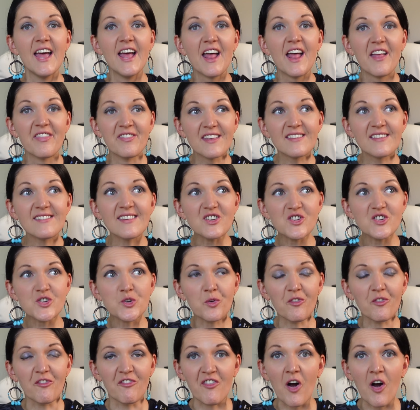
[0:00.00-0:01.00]
This is your
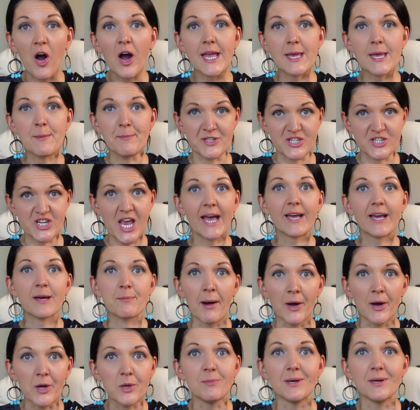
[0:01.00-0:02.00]
vibe check
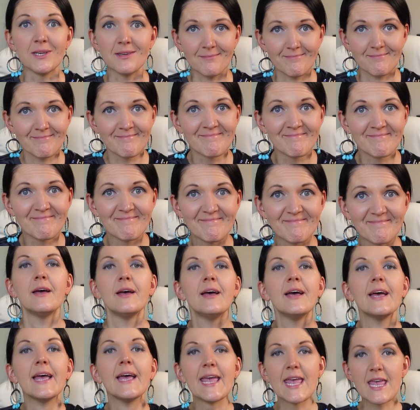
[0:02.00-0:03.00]
moment.
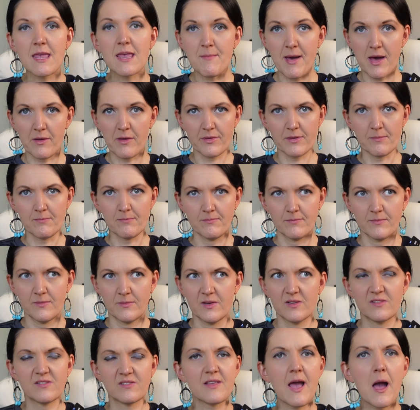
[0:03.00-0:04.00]
Email them,
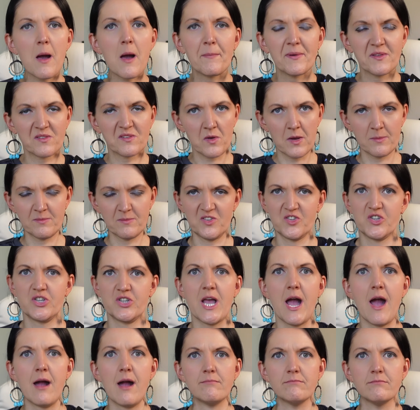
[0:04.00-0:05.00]
set up a time to
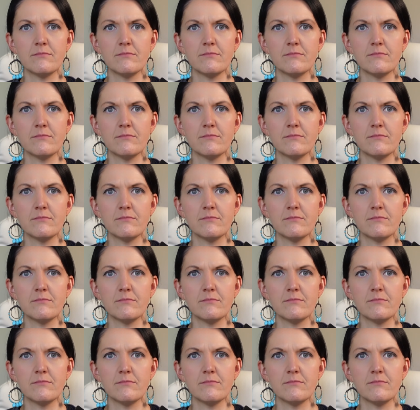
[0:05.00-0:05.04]
chat,